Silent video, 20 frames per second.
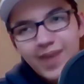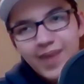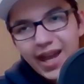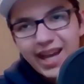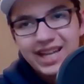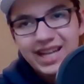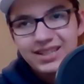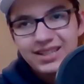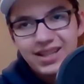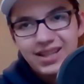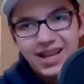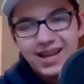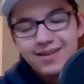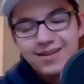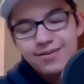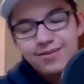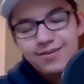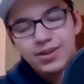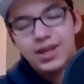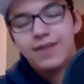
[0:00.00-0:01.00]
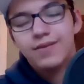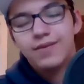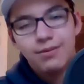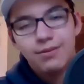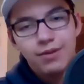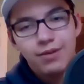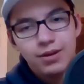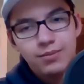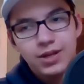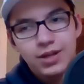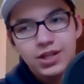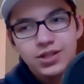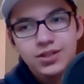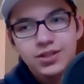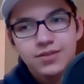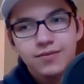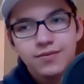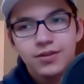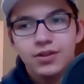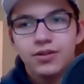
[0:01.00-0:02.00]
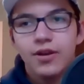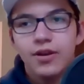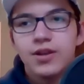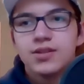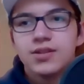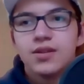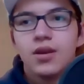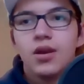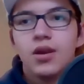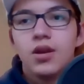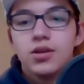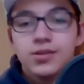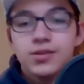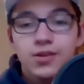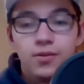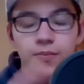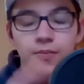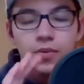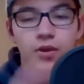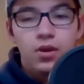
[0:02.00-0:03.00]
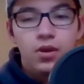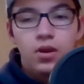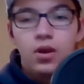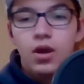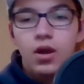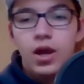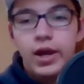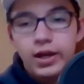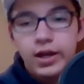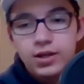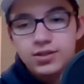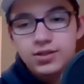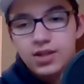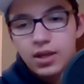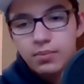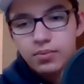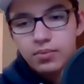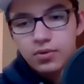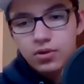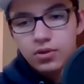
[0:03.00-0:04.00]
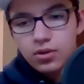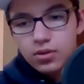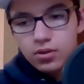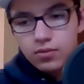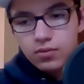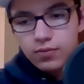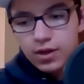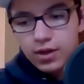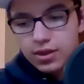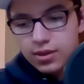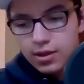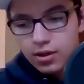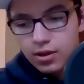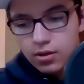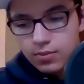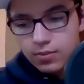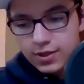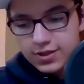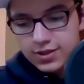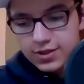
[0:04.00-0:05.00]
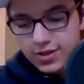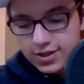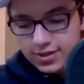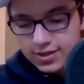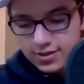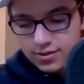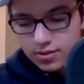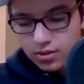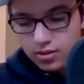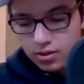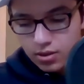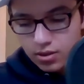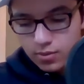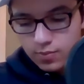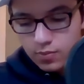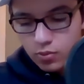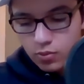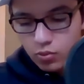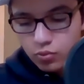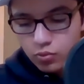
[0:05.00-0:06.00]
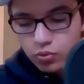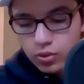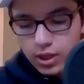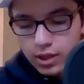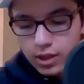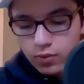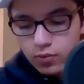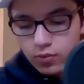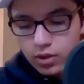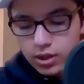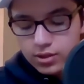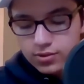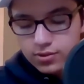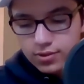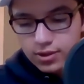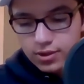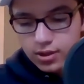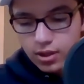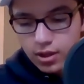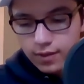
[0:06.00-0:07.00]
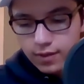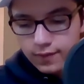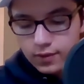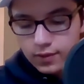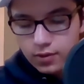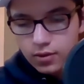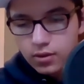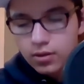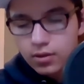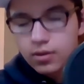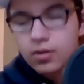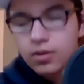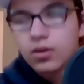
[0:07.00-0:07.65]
I don't really have any recommendations for you guys. So I'm gonna stop right there because that's what I wanted to cover.